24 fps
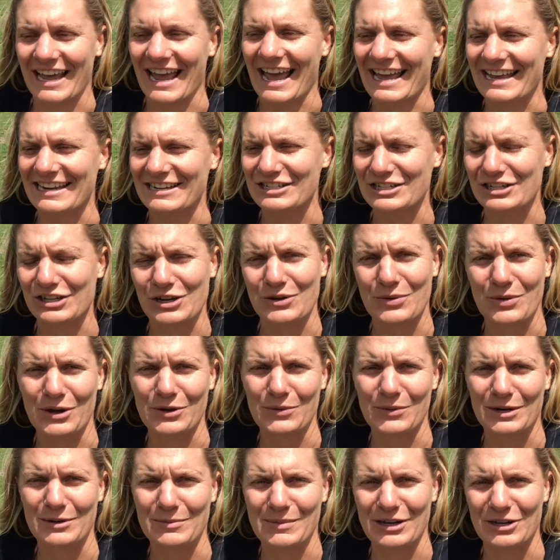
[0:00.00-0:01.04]
and to
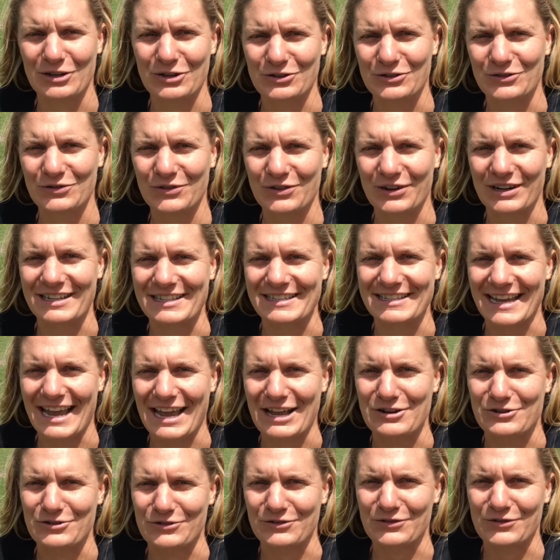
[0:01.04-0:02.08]
quote one of my good friends,
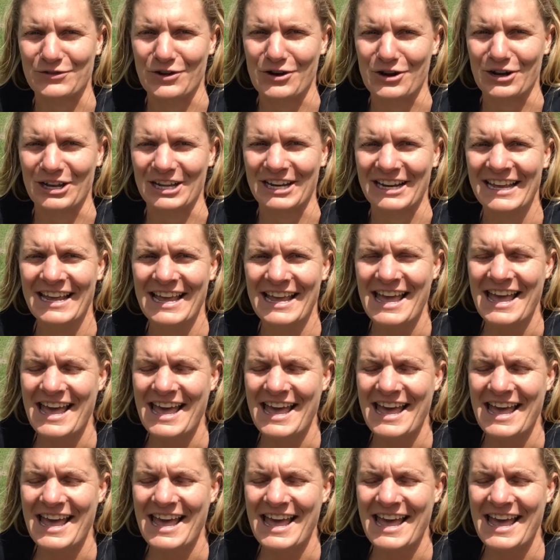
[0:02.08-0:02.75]
Andrew Froggett,